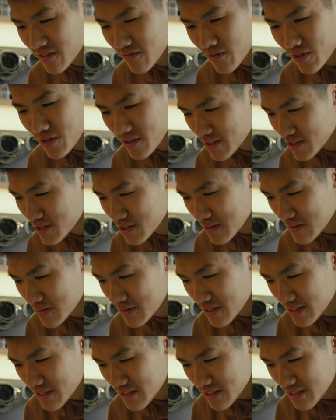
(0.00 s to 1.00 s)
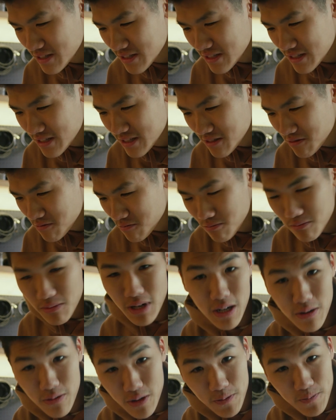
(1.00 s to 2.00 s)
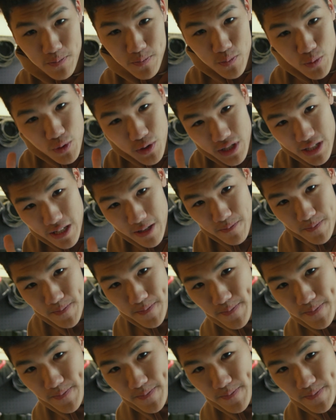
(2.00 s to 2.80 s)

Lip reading: footage? But oh well, we'll see.